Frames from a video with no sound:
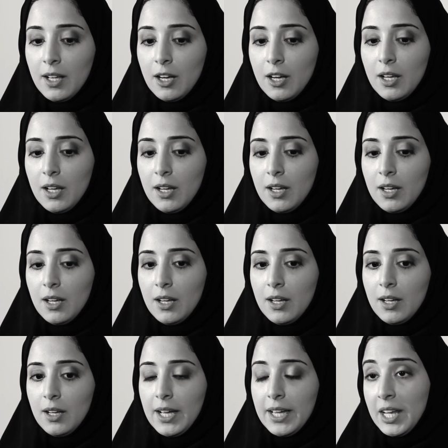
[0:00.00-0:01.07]

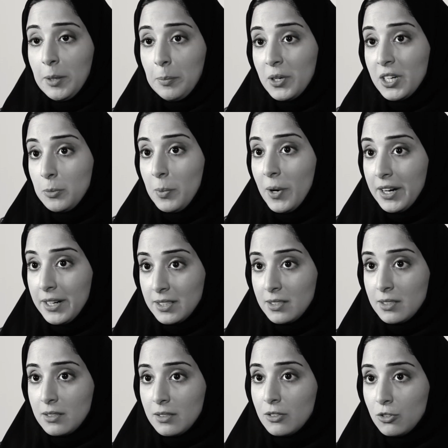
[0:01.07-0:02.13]
and I picked
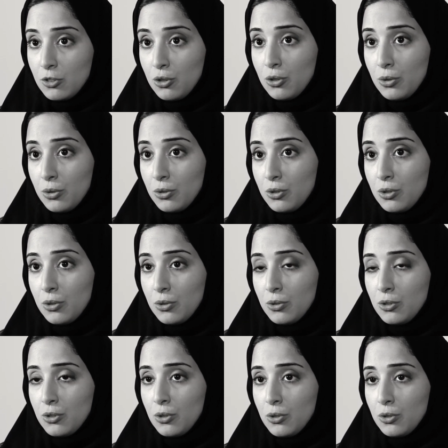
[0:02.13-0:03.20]
Paris to
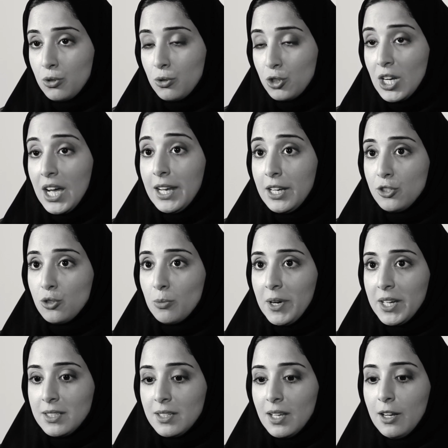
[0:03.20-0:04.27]
challenge
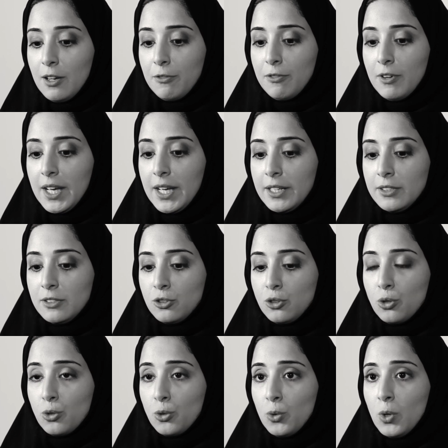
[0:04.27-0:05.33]
myself and
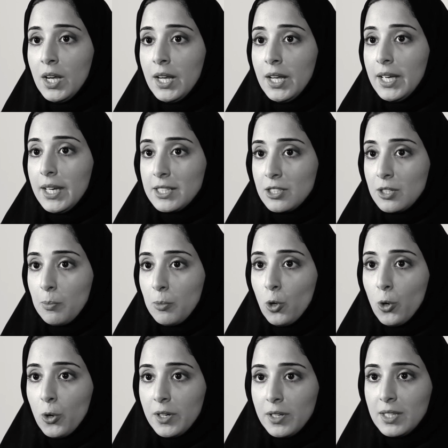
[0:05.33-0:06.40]
to
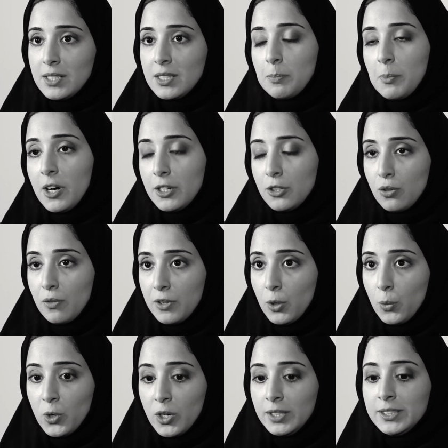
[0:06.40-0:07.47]
explore this part of the
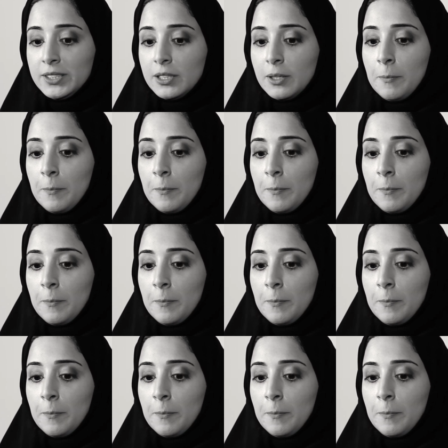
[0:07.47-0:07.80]
world.